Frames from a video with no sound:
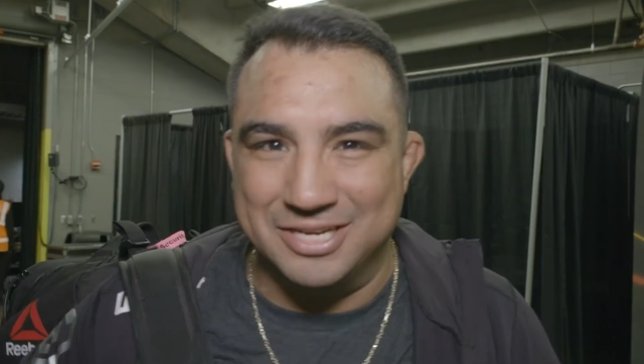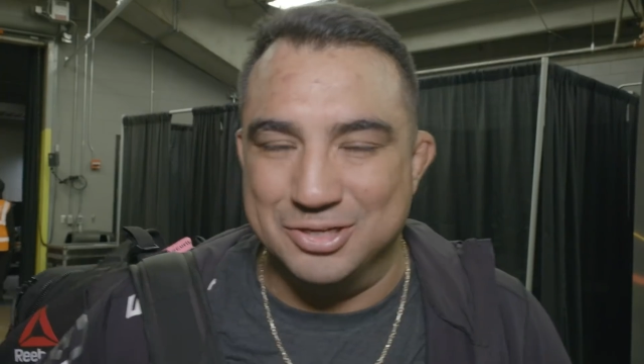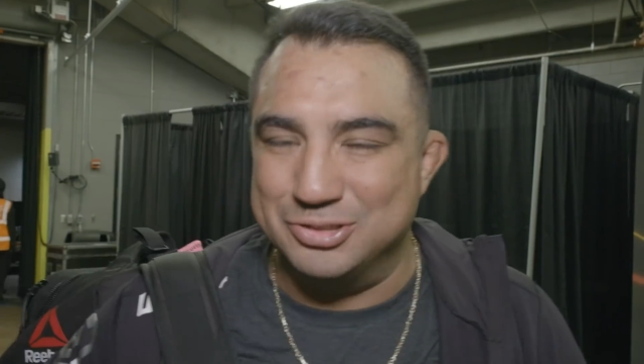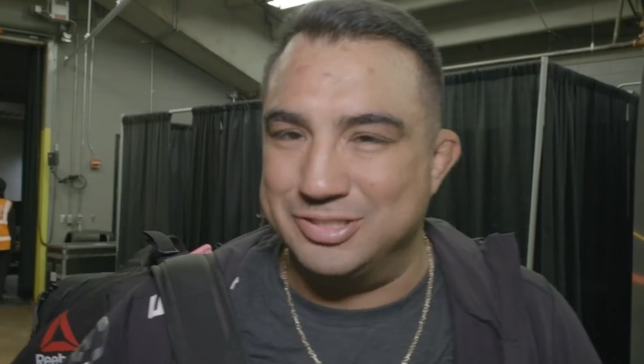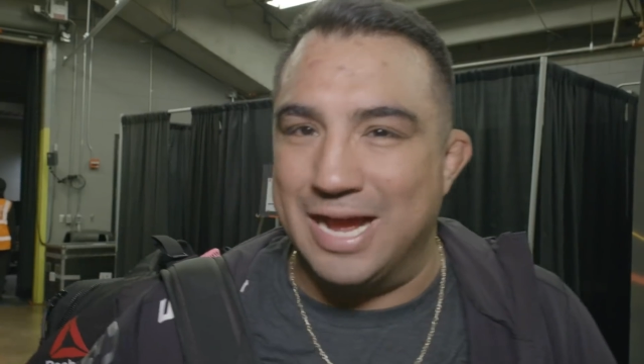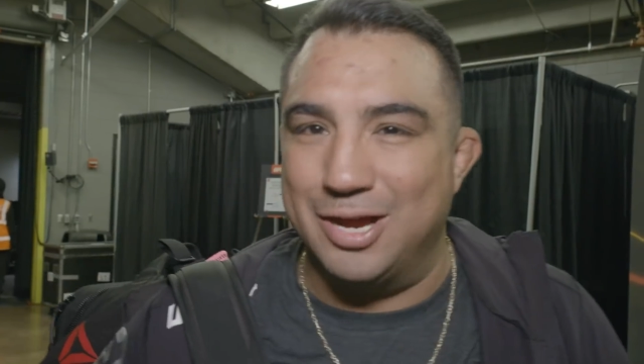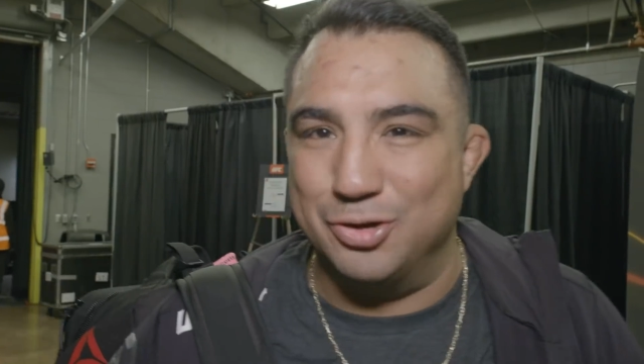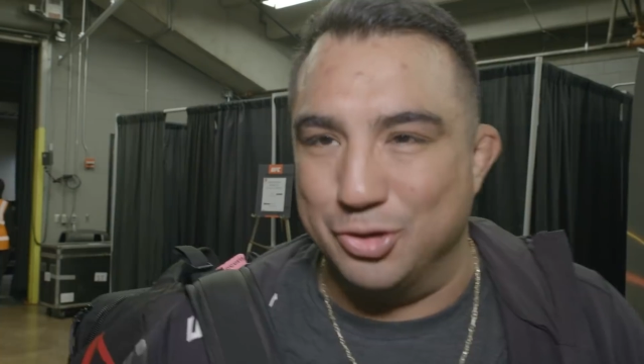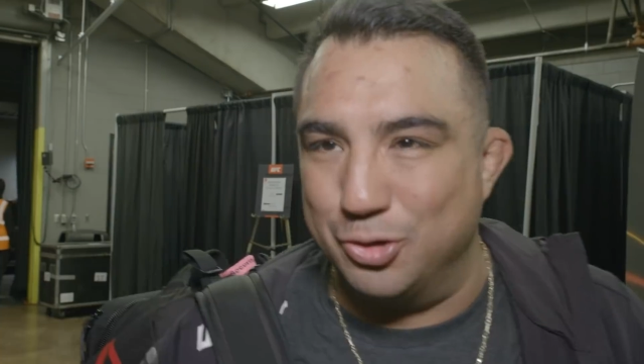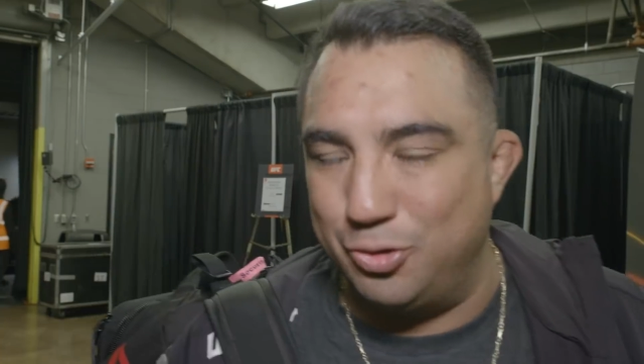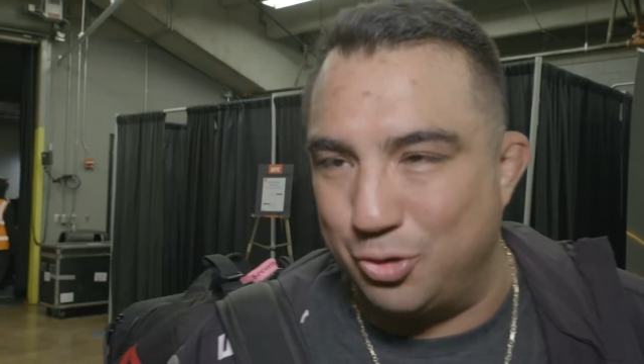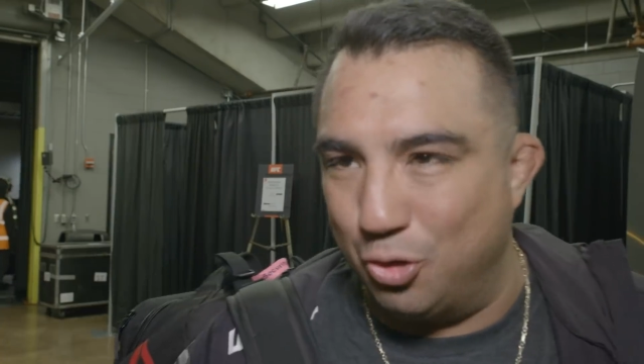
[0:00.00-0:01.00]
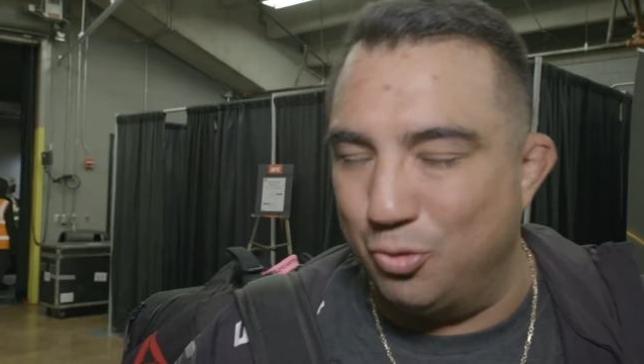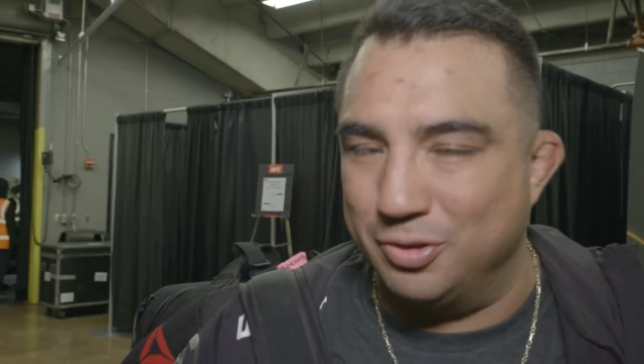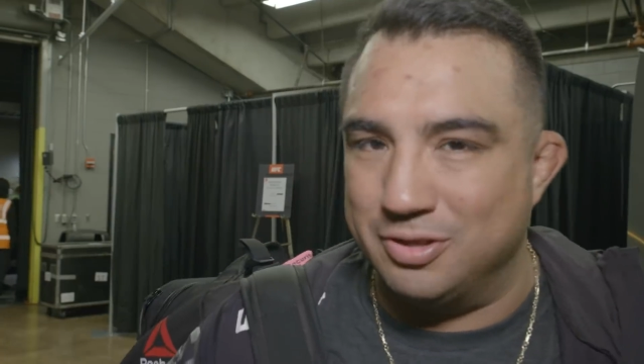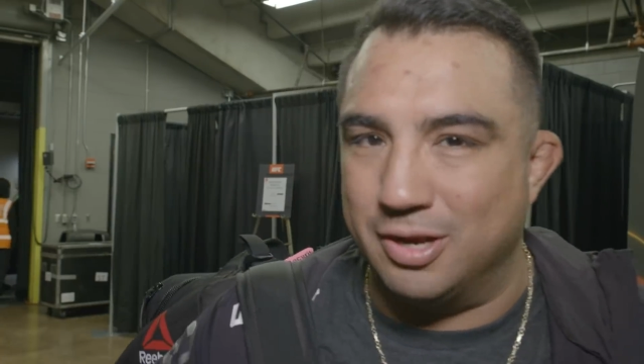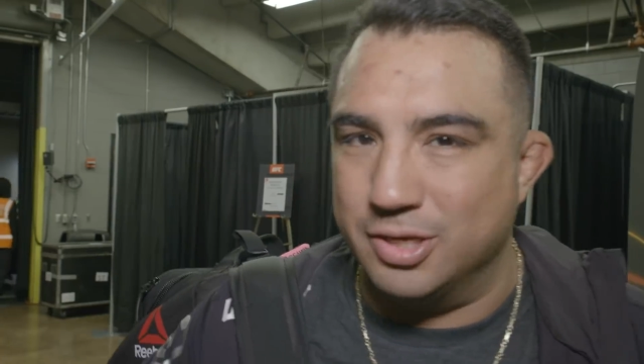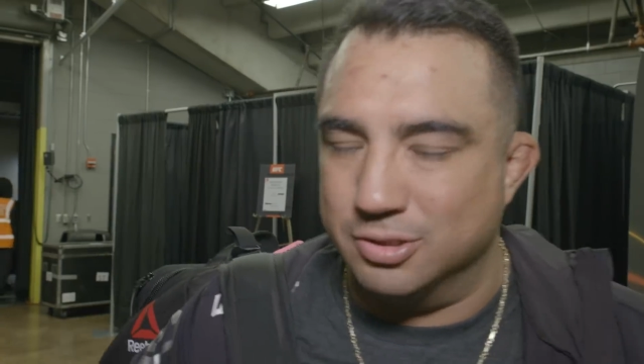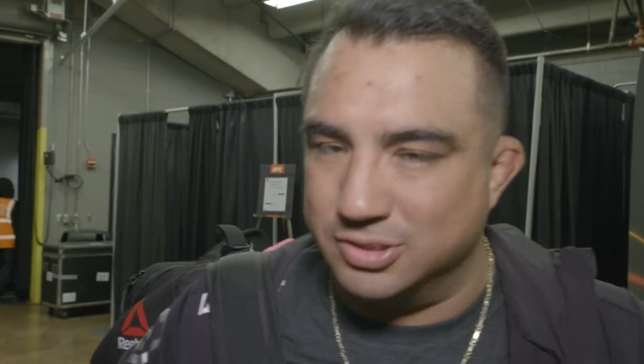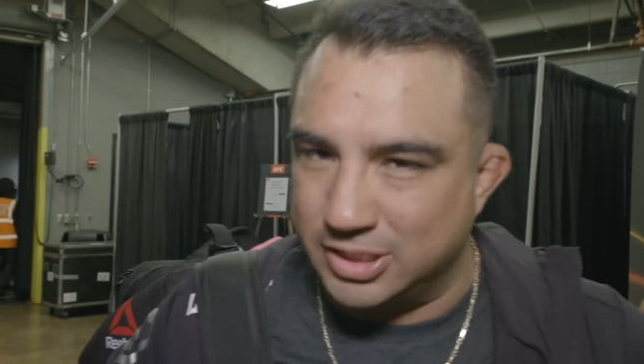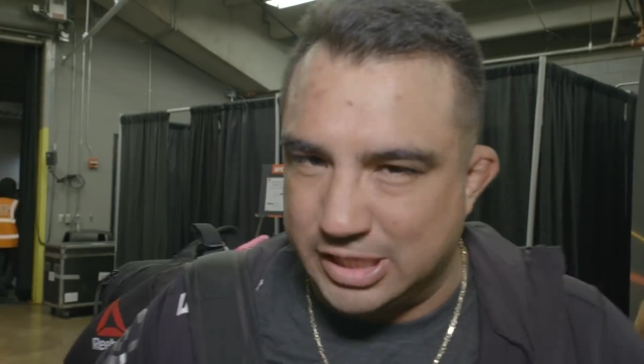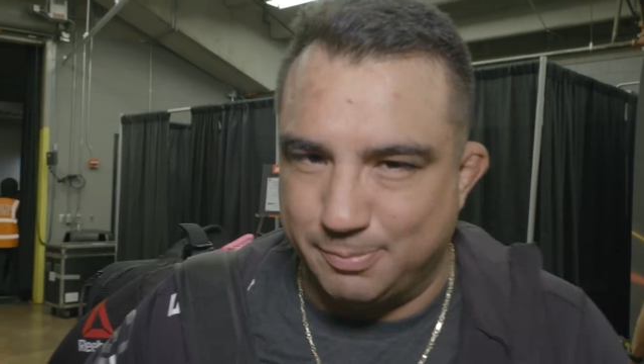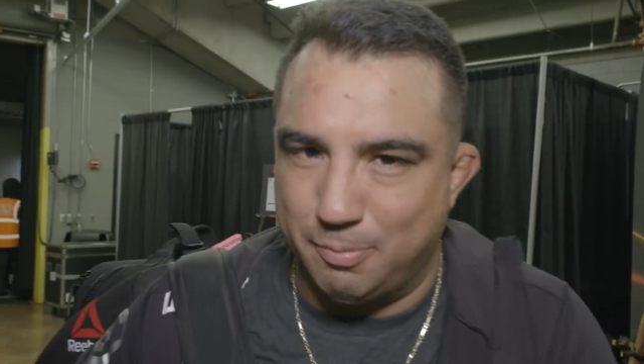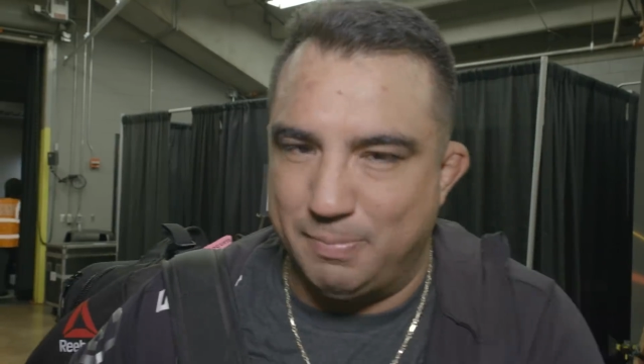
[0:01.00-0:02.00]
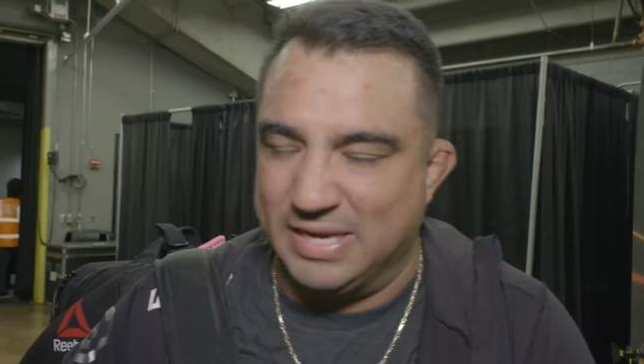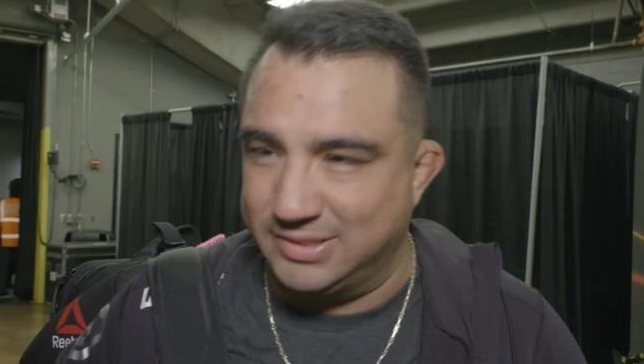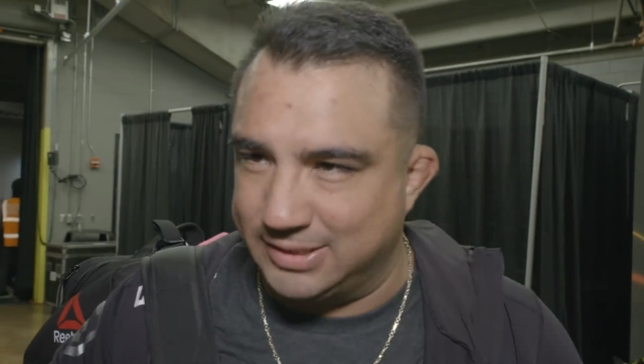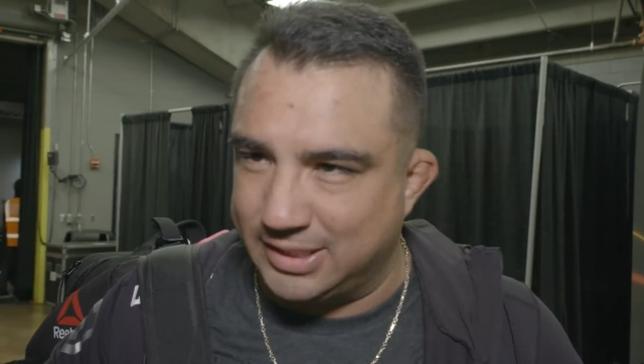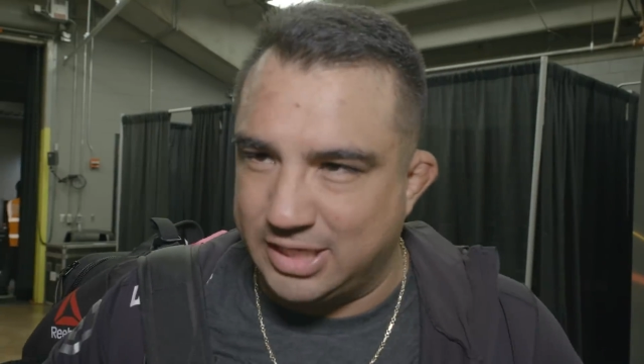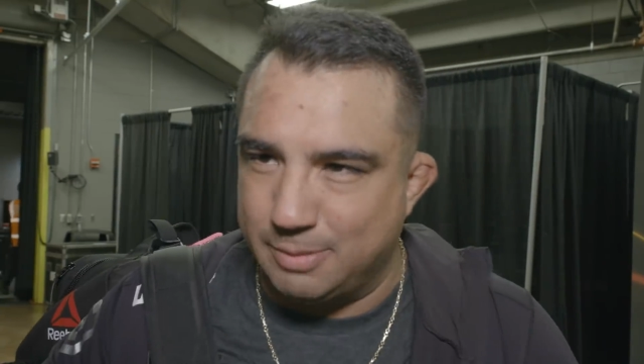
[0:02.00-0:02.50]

Yair's style. You know, the goal with Yair is to keep him basic,